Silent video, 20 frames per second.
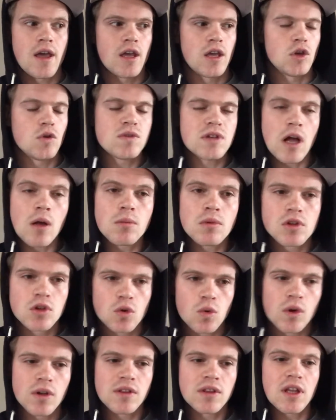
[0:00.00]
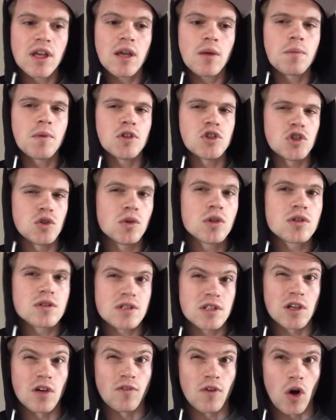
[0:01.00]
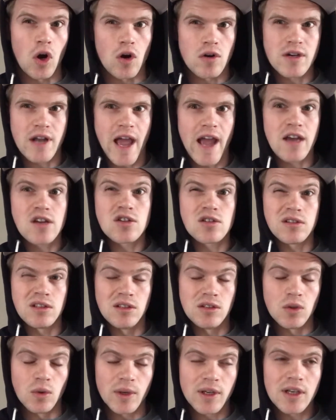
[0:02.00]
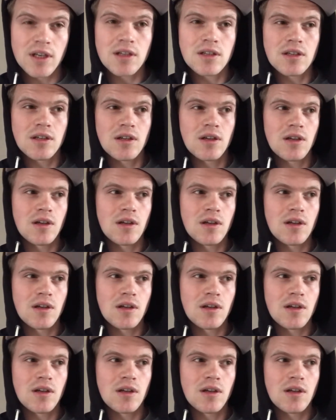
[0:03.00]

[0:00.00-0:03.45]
you tell them to do one thing, but you yourself aren't actually doing it,